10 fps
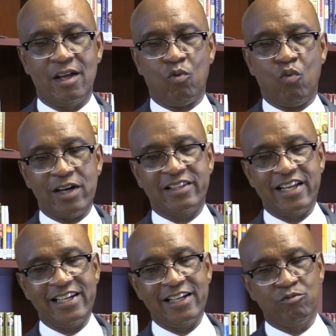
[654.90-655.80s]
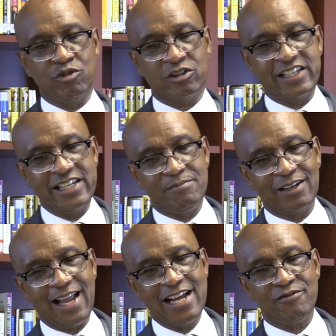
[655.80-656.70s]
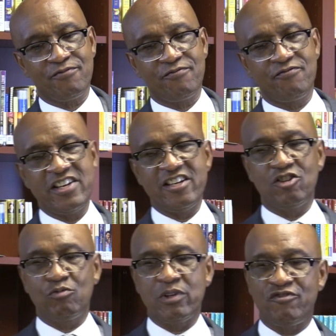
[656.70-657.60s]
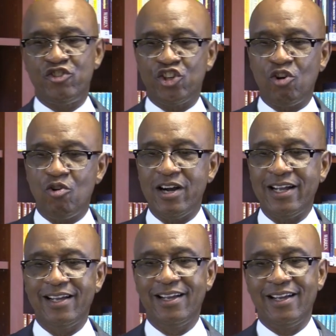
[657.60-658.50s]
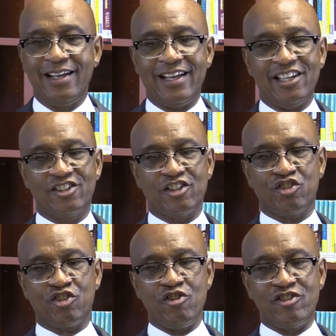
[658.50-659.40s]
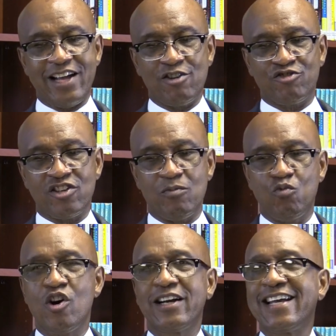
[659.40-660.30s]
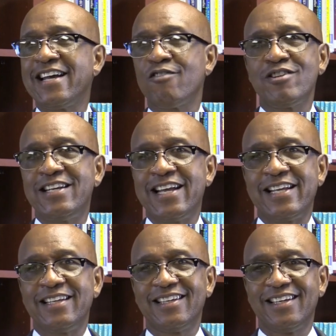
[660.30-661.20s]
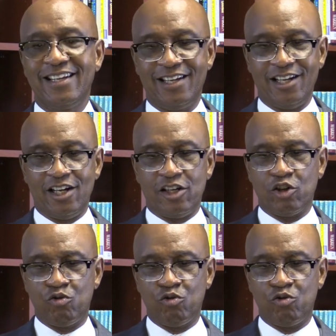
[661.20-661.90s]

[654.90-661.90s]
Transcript: One thing that will keep life filled with joy is to search out someone every day to